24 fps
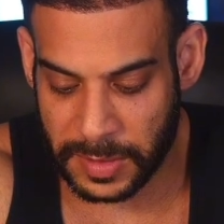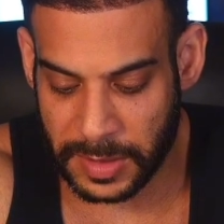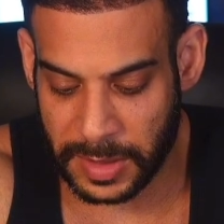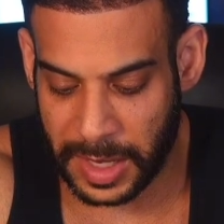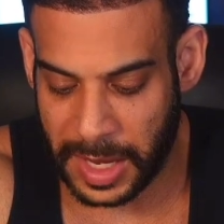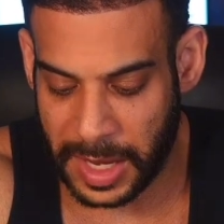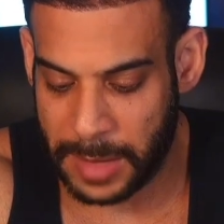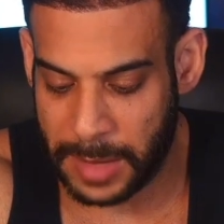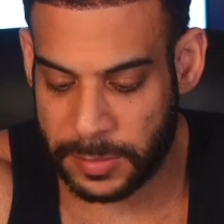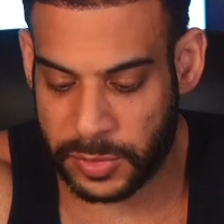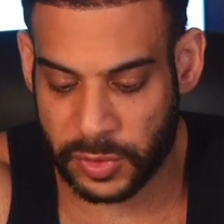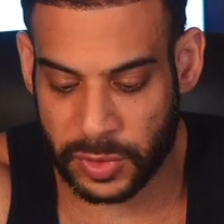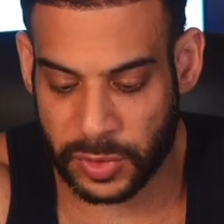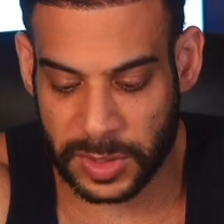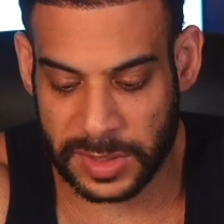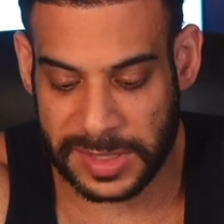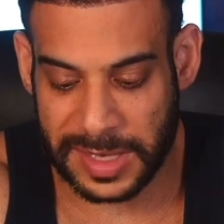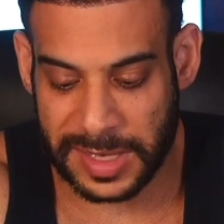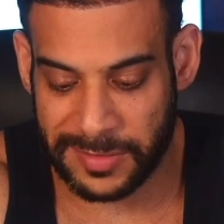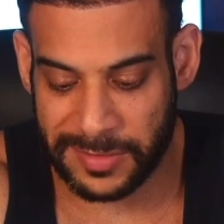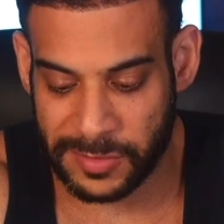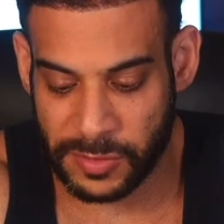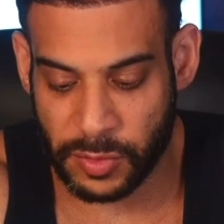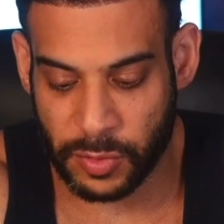Hamstrings
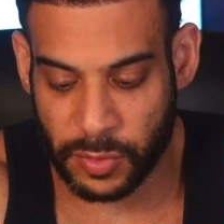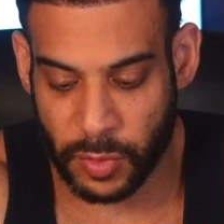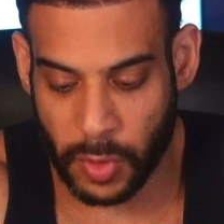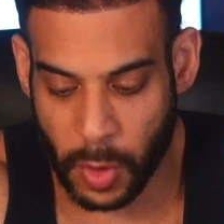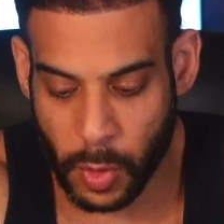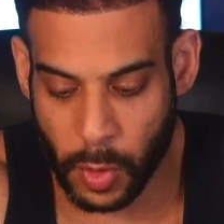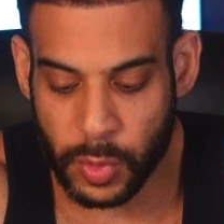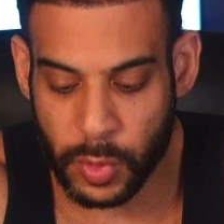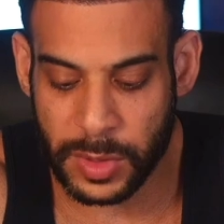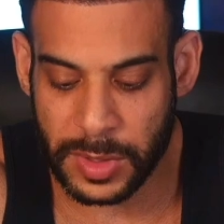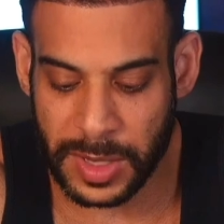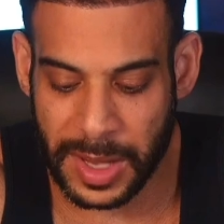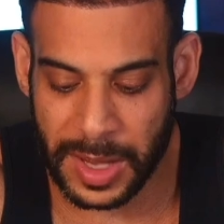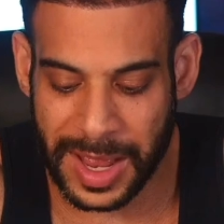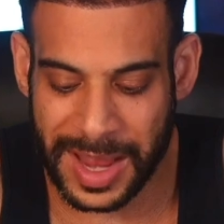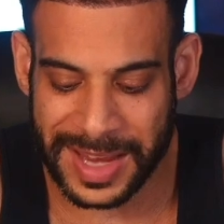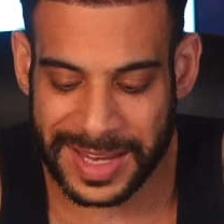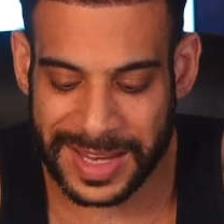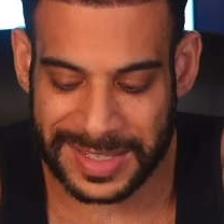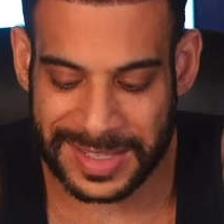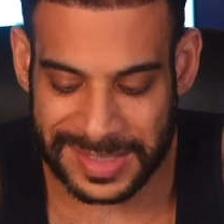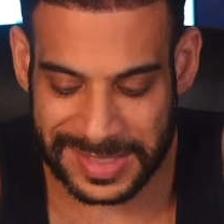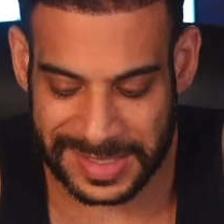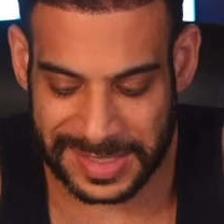have grown.
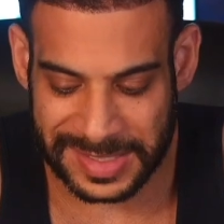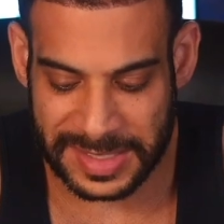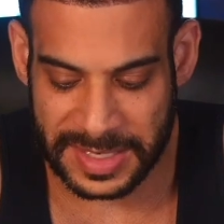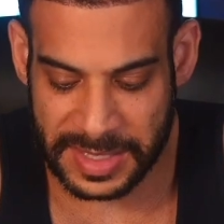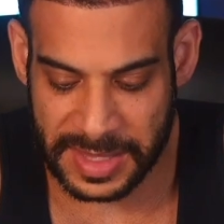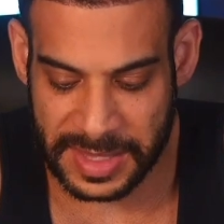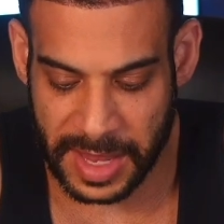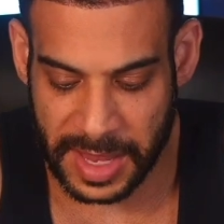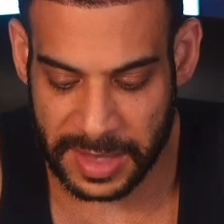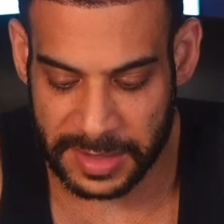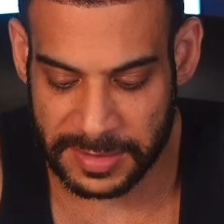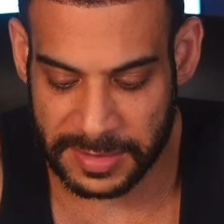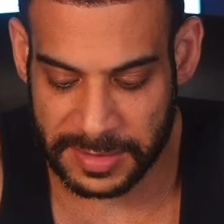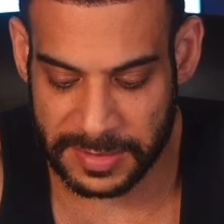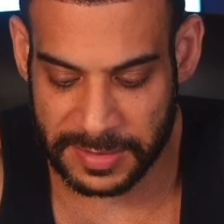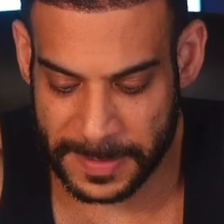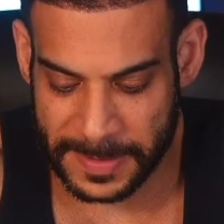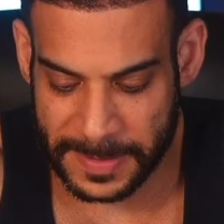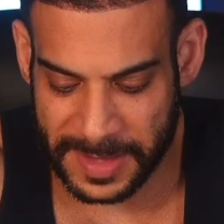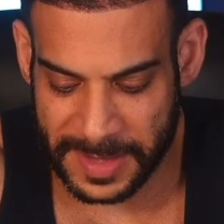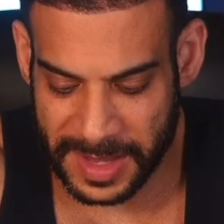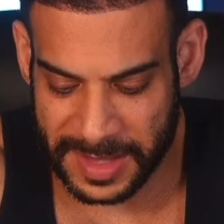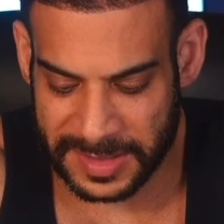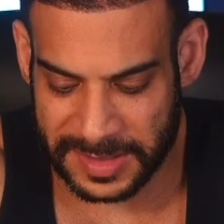I can see that.
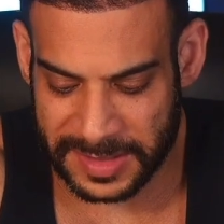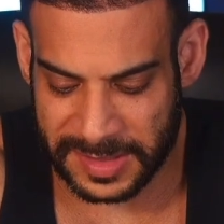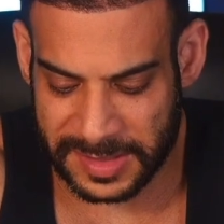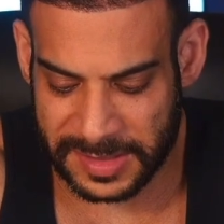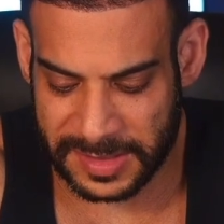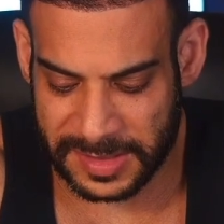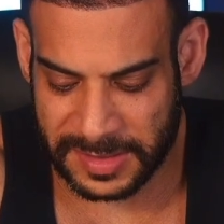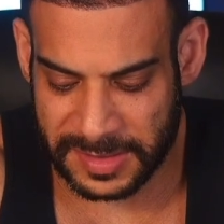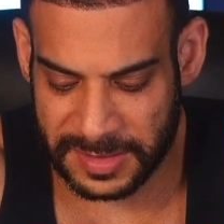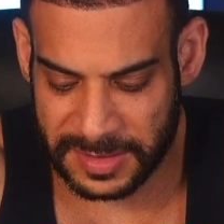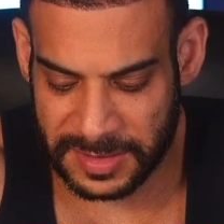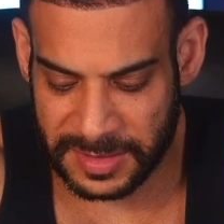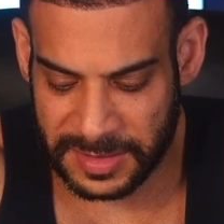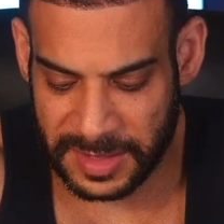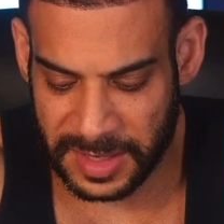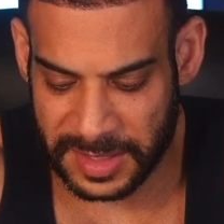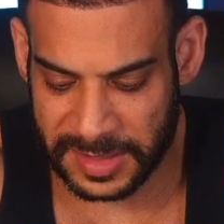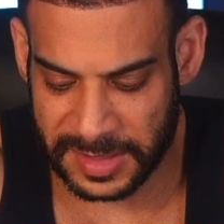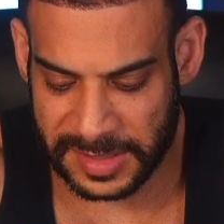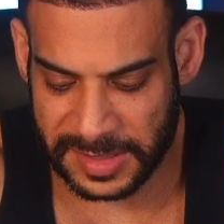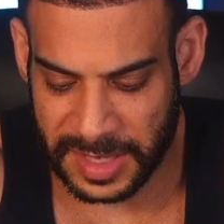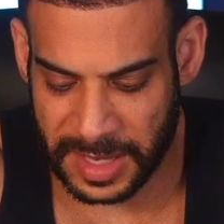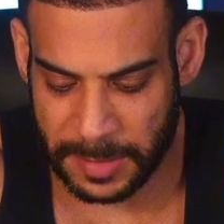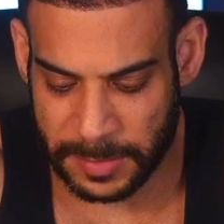Dense
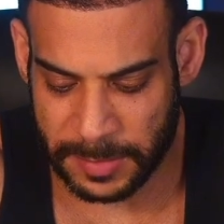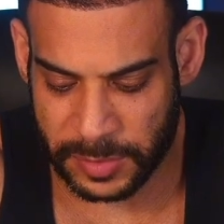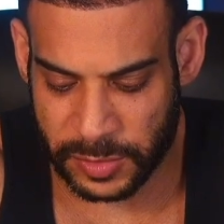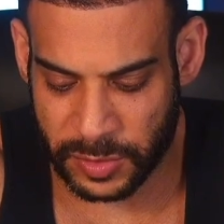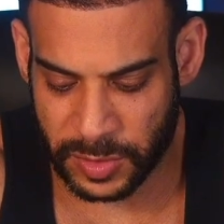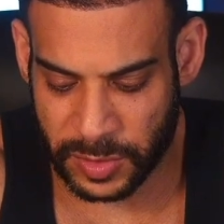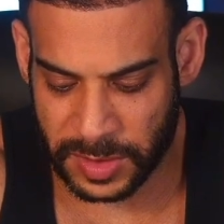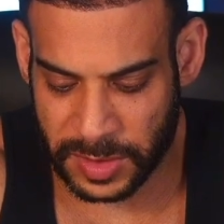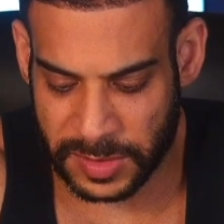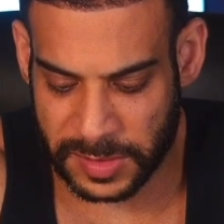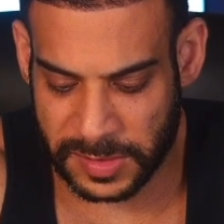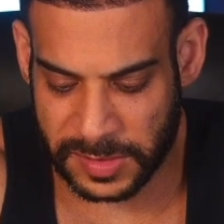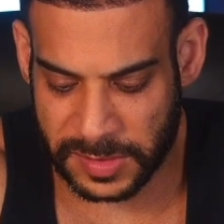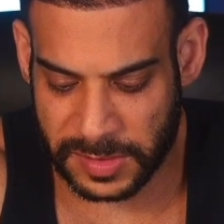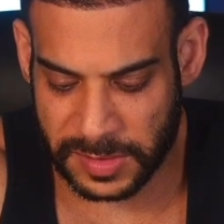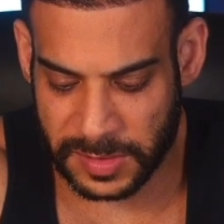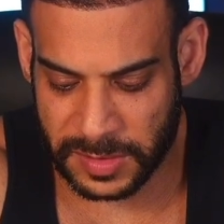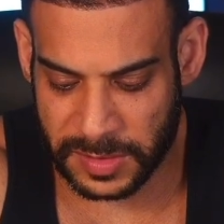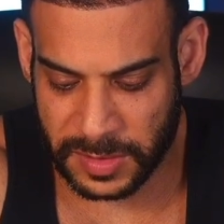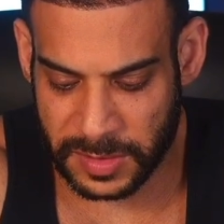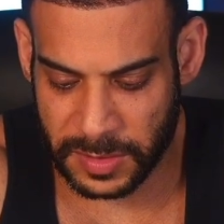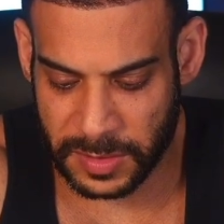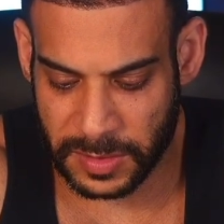hamstrings.